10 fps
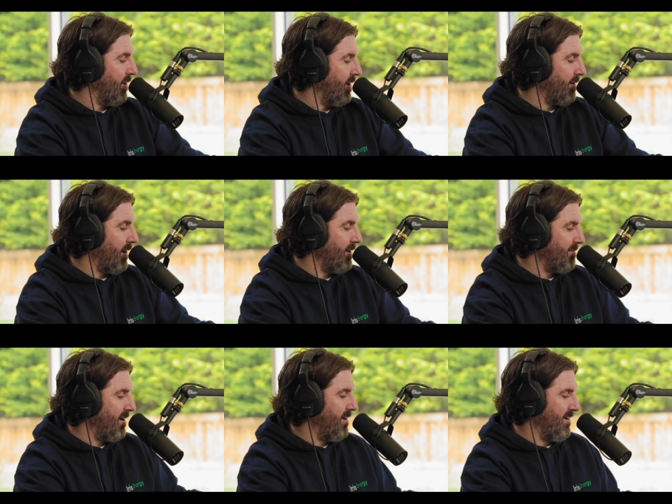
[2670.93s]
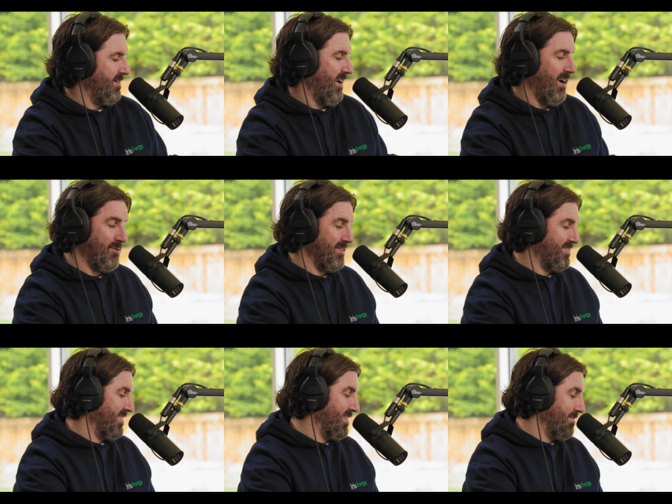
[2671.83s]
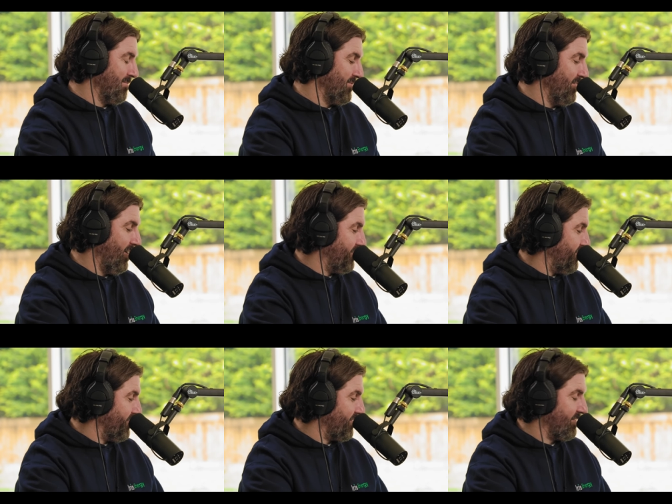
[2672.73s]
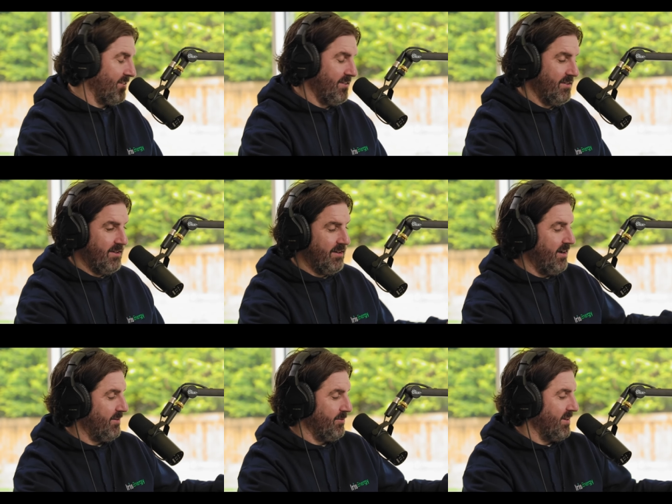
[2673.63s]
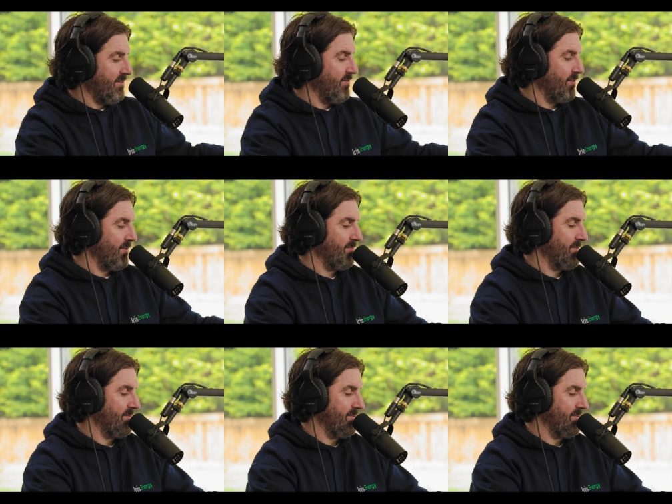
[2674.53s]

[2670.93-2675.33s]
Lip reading: Well, I want to see him. I don't want to interview him.